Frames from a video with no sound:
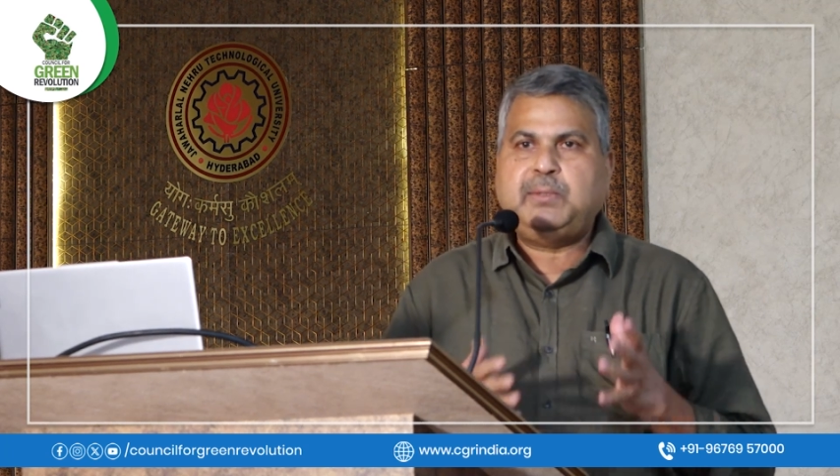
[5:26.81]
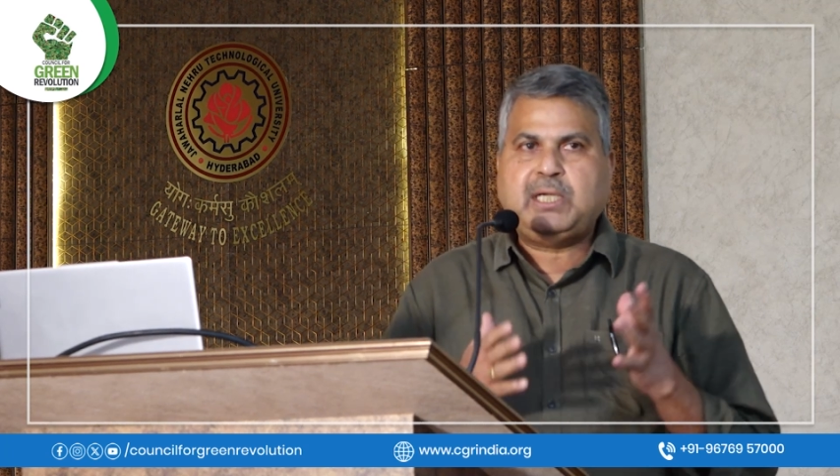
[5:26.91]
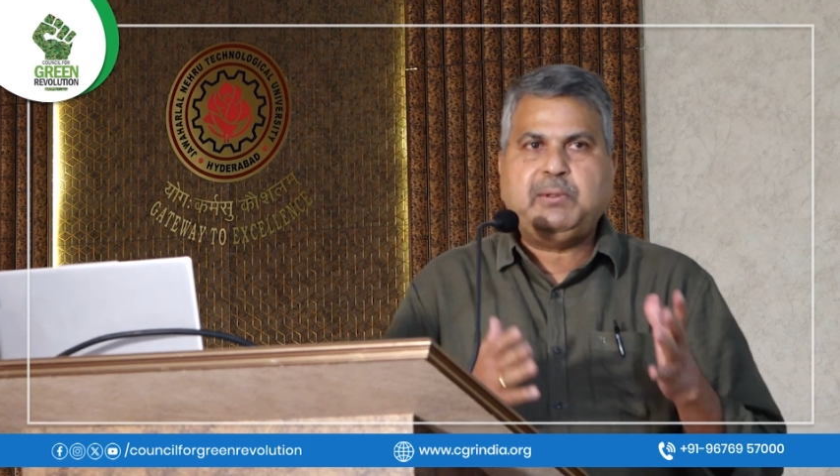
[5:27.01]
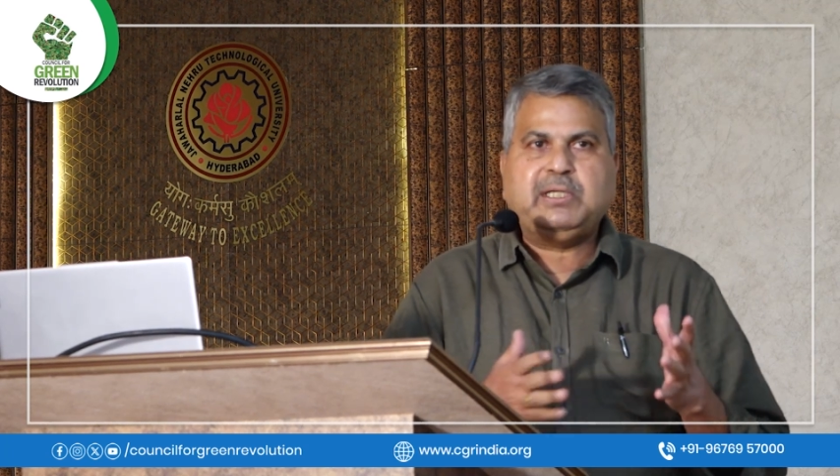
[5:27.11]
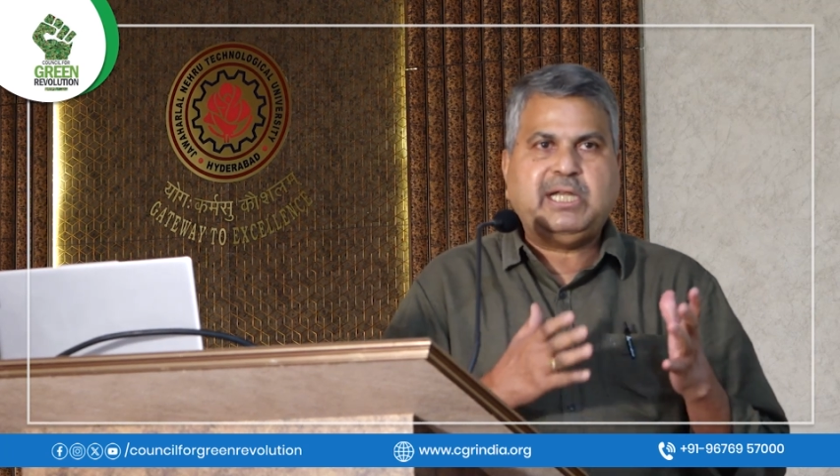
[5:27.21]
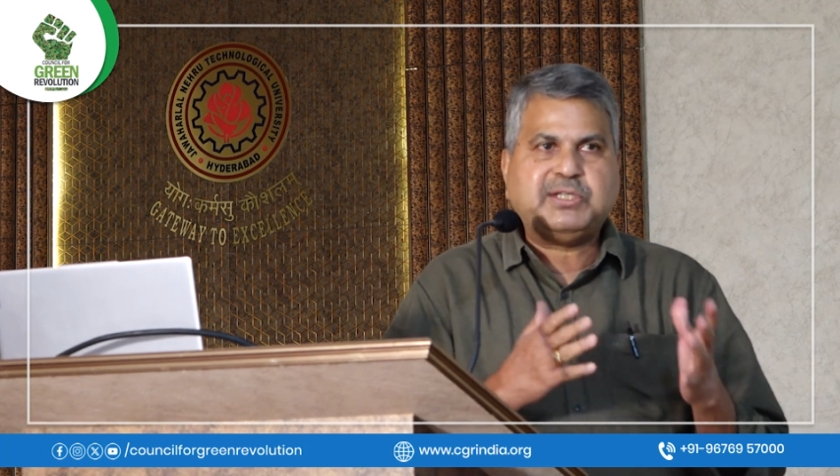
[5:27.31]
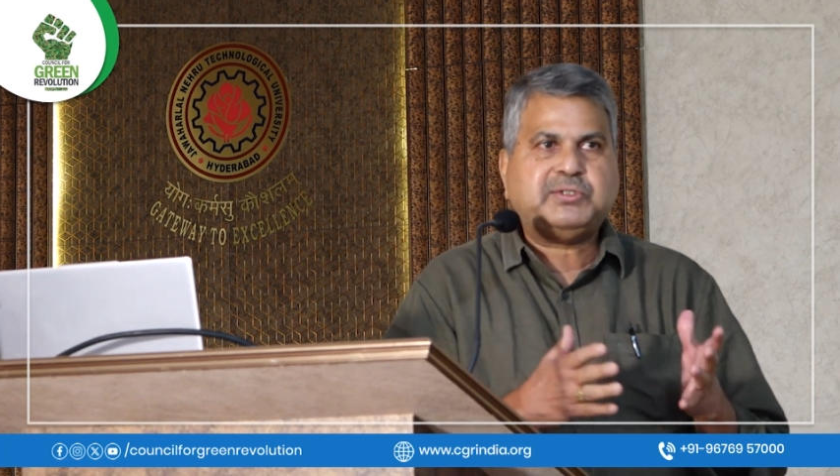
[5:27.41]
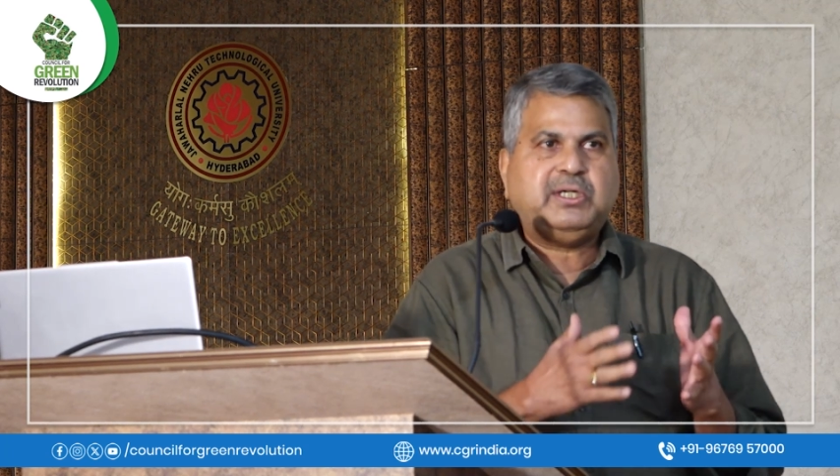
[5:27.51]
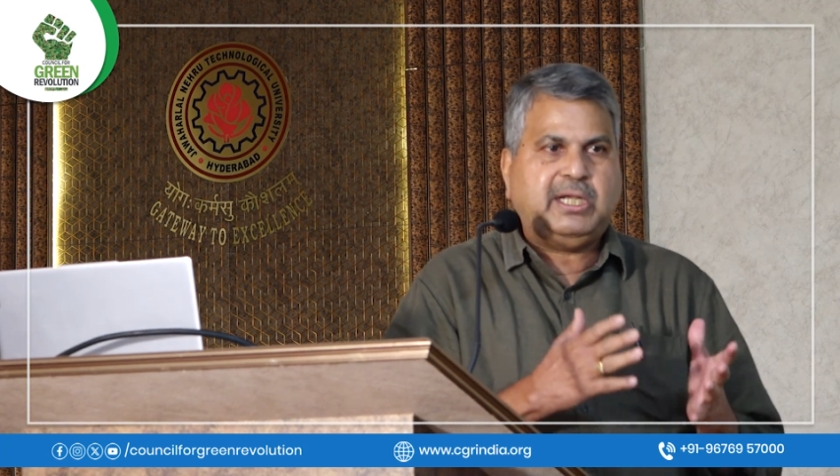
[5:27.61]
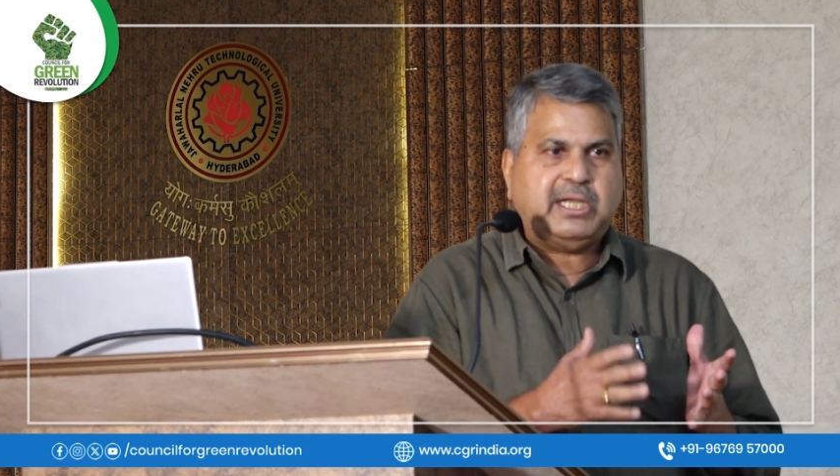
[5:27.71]
becoming
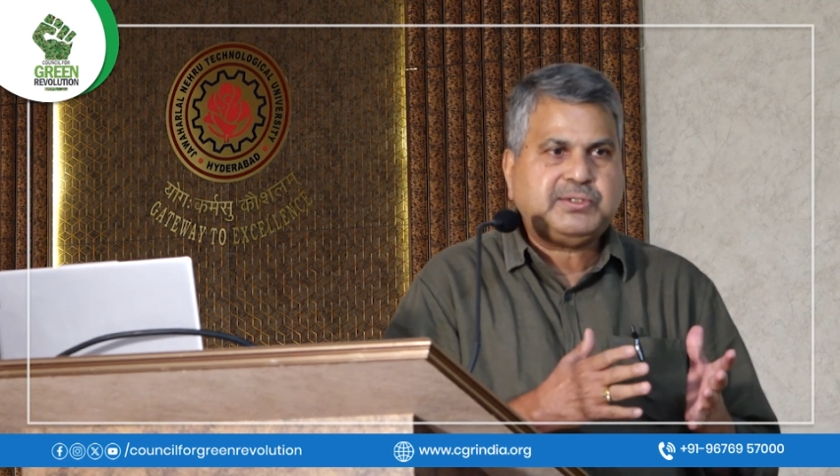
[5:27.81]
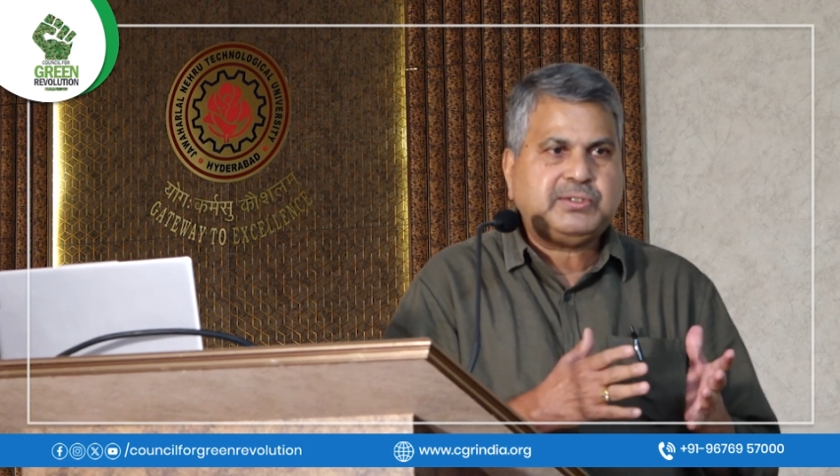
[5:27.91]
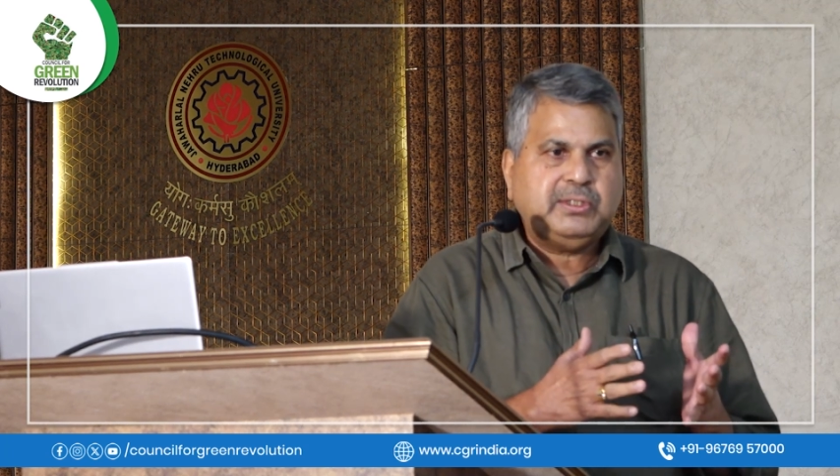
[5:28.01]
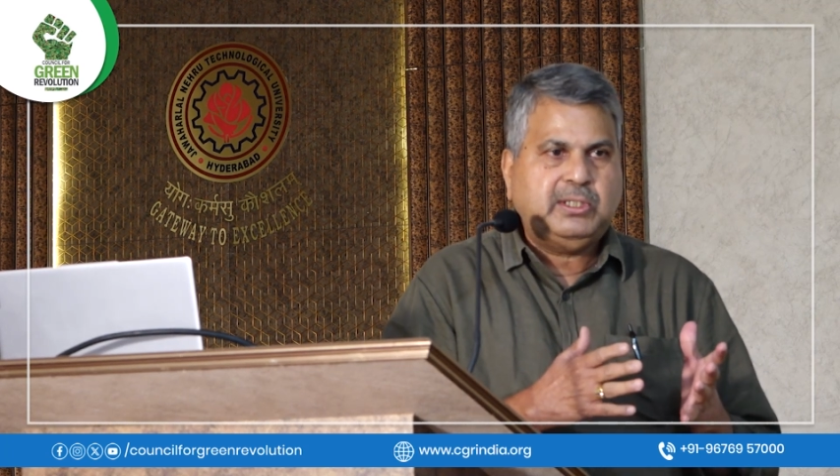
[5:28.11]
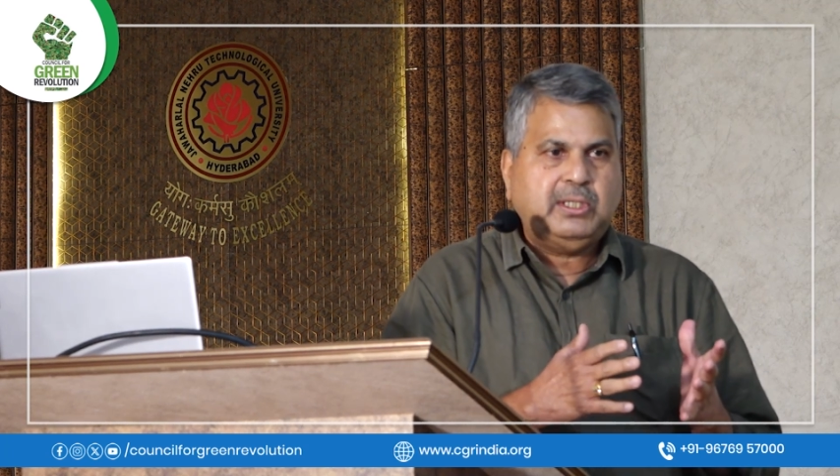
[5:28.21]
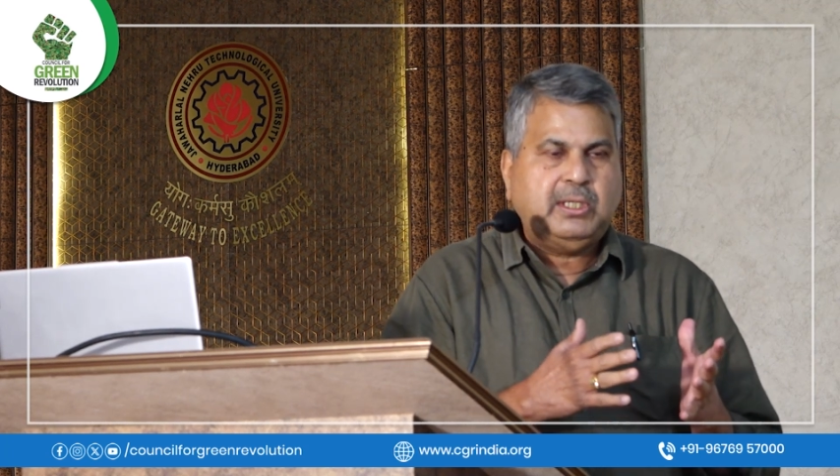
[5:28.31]
less and less,